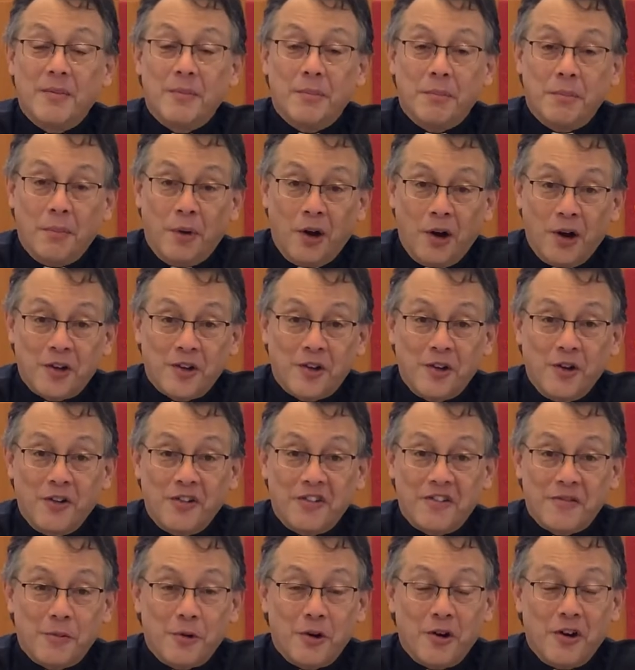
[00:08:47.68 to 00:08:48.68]
Mark
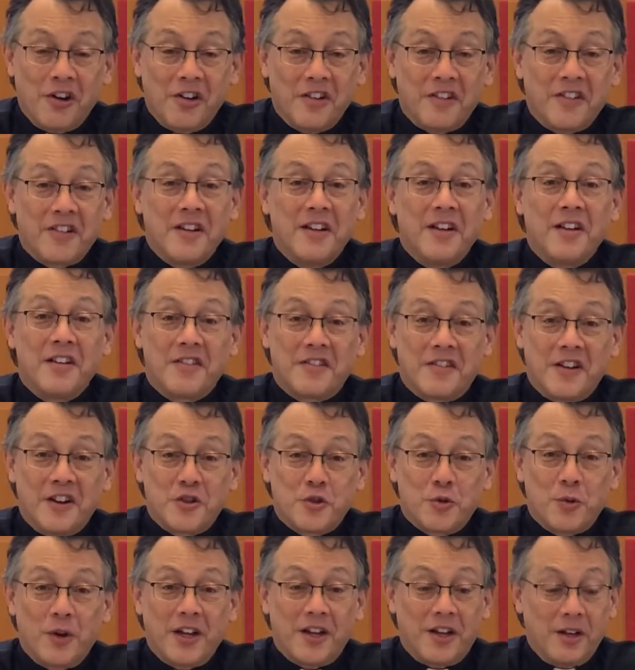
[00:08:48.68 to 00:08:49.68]
those words.
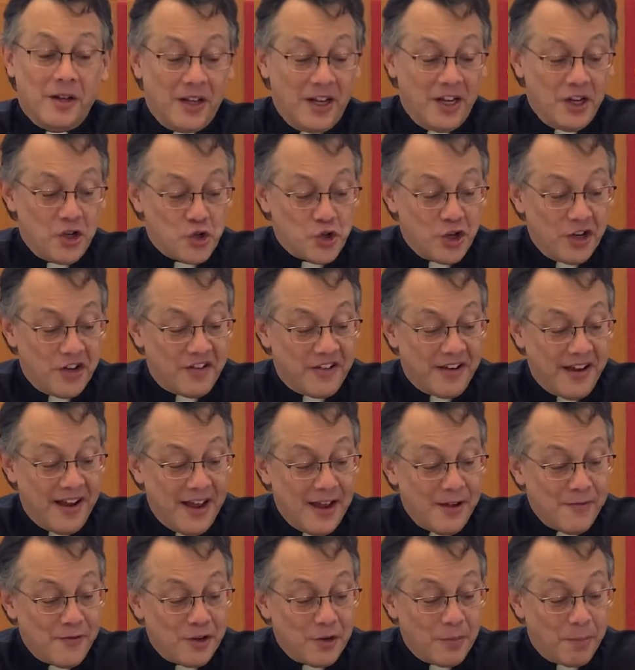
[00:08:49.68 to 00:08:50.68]
"Such regulations
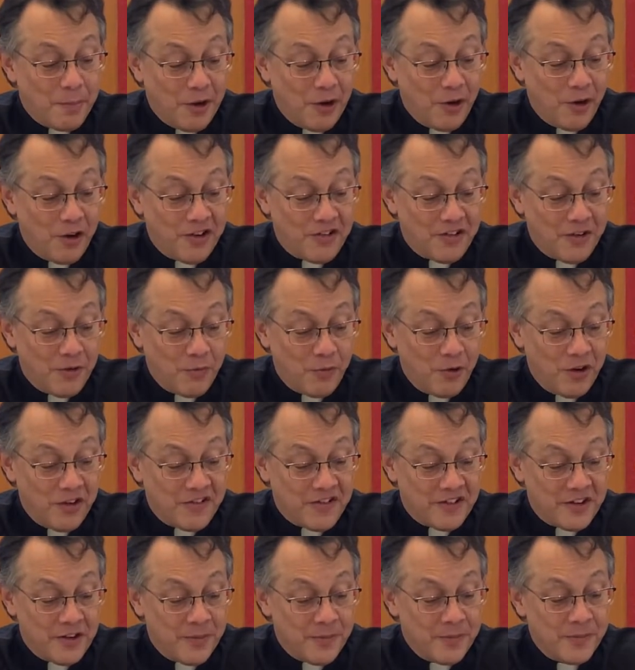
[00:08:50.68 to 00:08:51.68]
have an appearance of
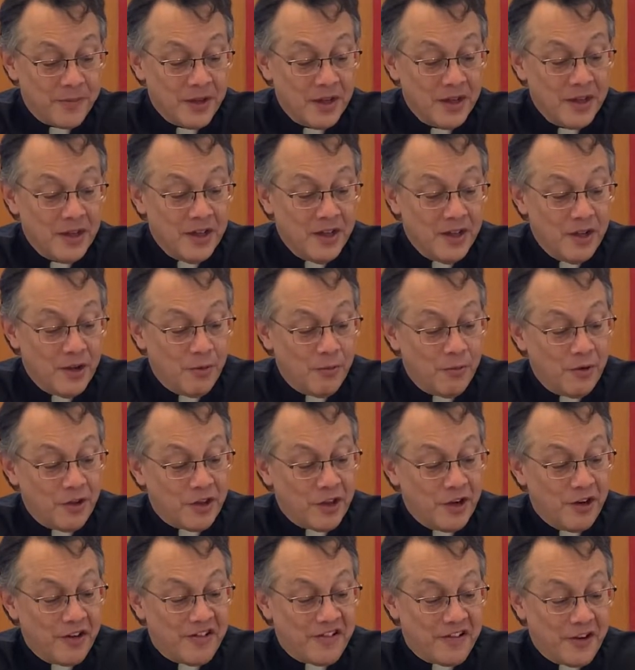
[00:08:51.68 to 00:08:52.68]
wisdom, with
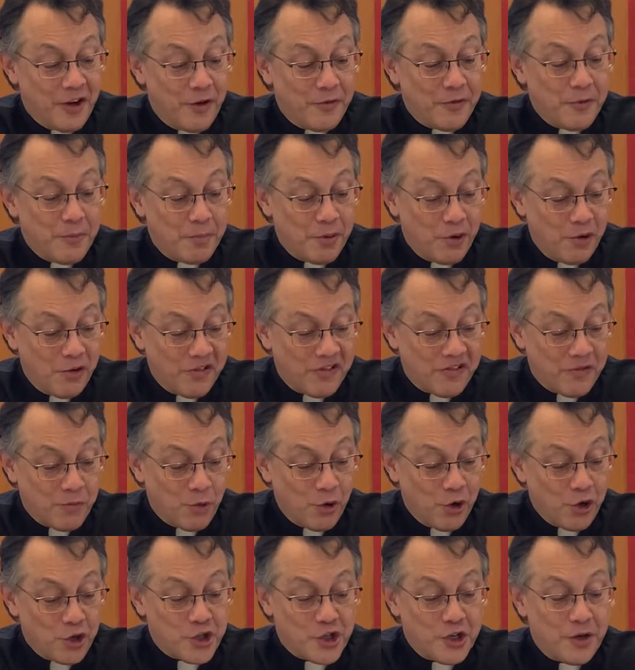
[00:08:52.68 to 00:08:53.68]
their self-imposed
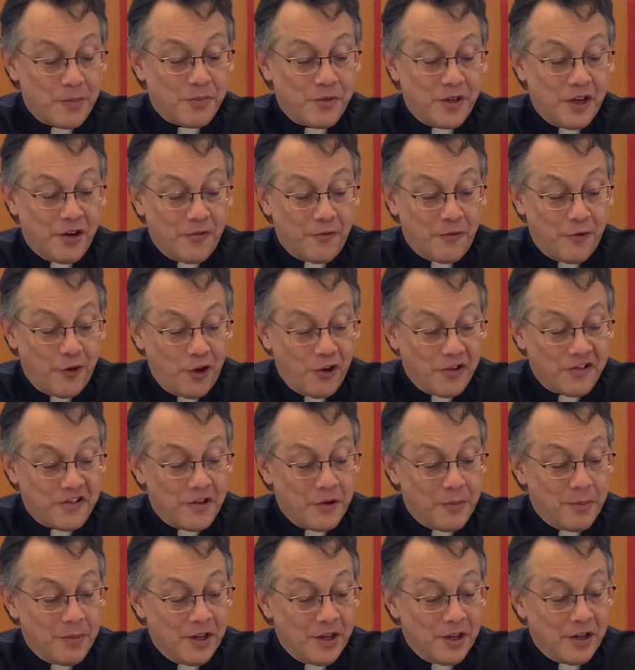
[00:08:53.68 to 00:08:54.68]
worship, their false
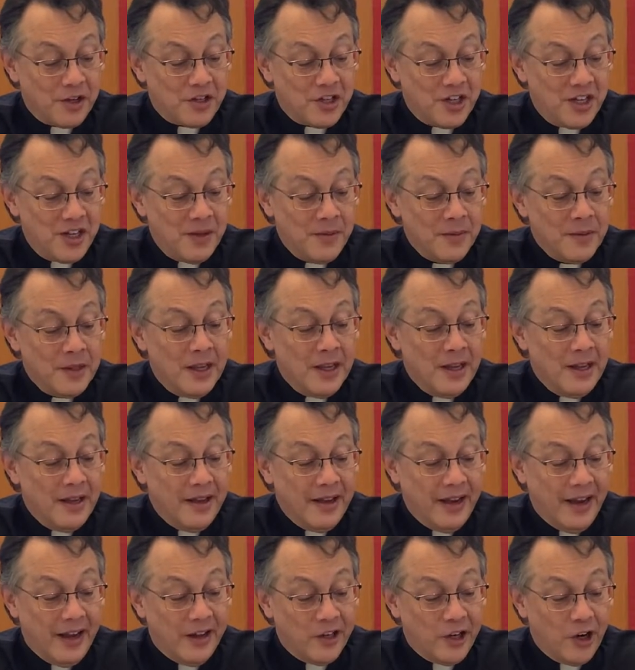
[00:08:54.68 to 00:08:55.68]
humility,
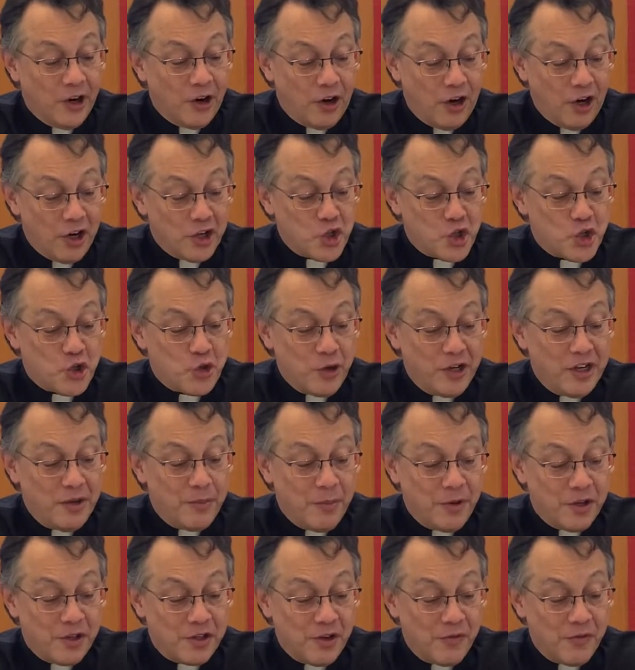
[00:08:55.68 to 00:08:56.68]
and their harsh
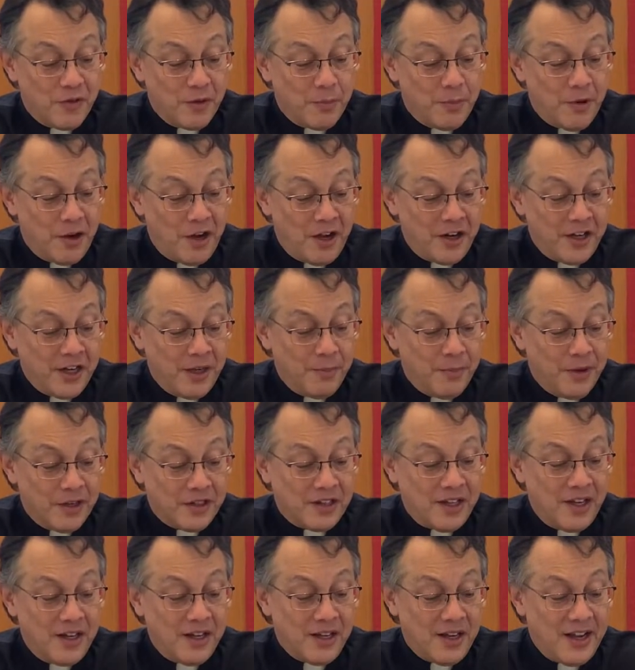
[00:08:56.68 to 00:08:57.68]
treatment of the body, but
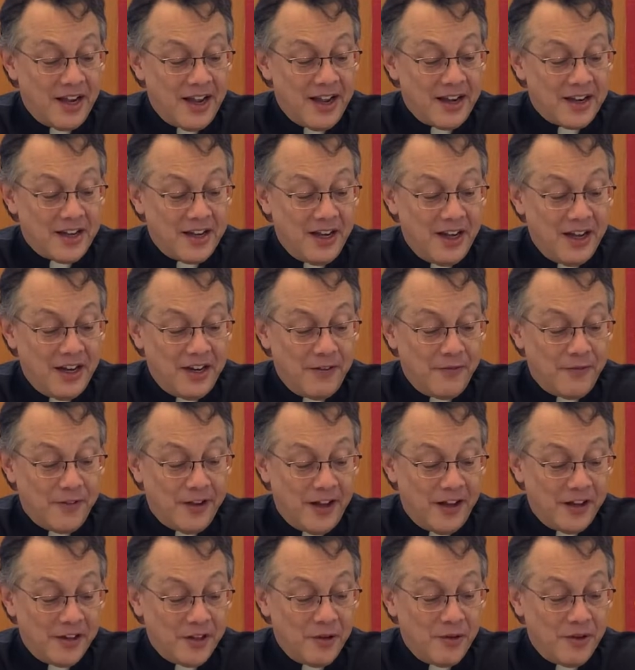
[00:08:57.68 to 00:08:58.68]
they lack any
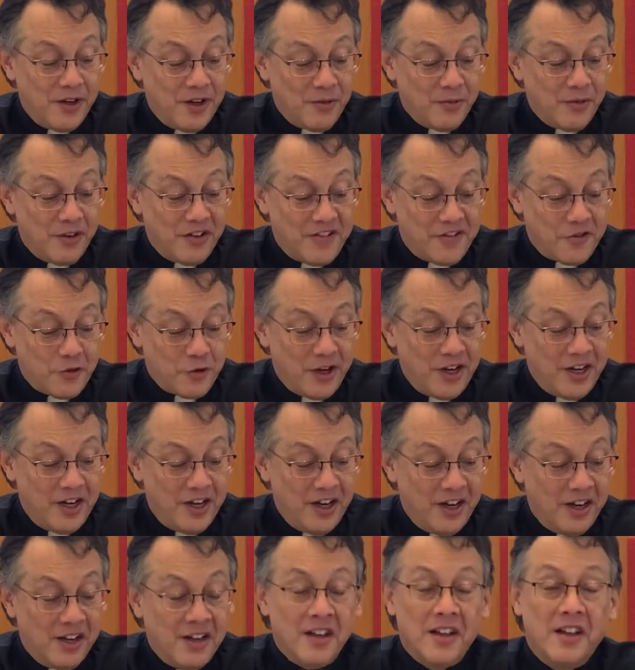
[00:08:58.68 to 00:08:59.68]
value in
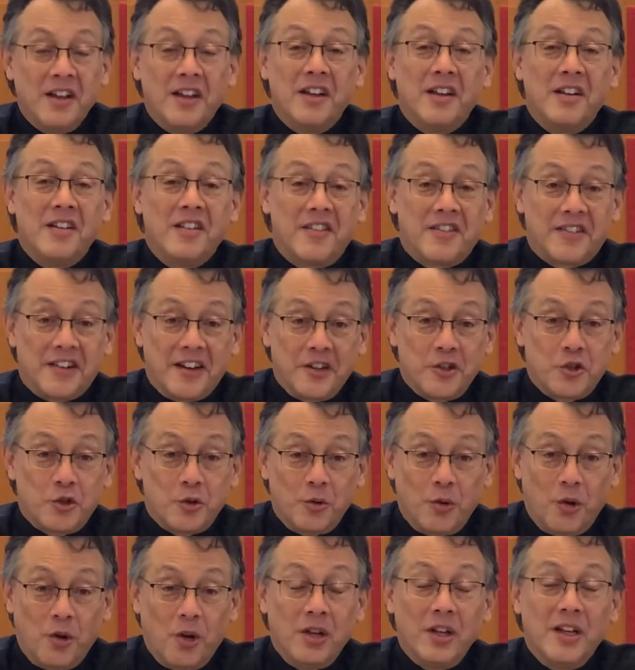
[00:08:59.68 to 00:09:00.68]
restraining
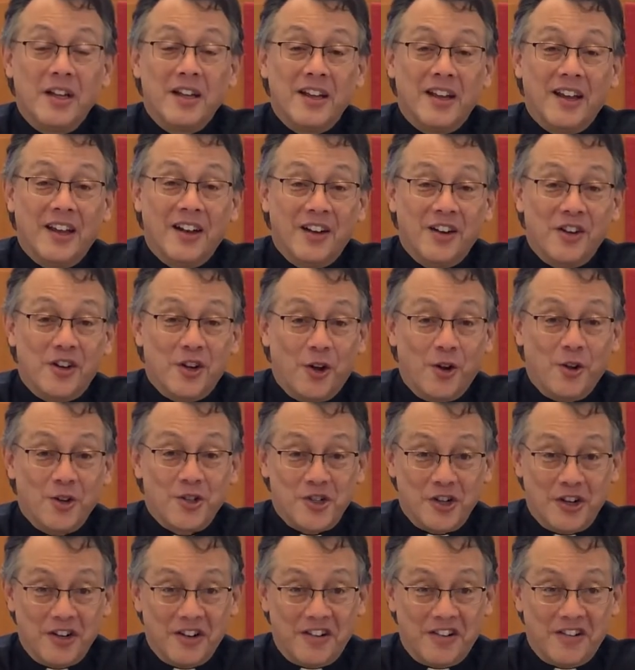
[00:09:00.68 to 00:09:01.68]
sensual
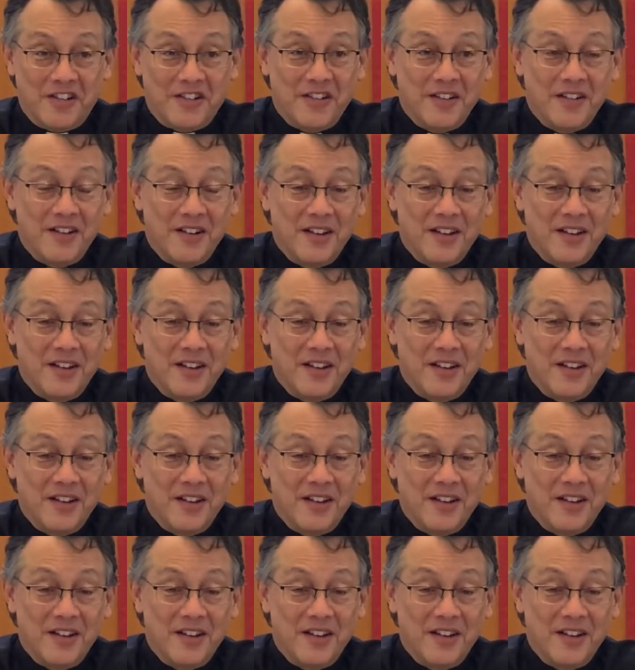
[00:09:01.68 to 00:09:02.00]
indulgence."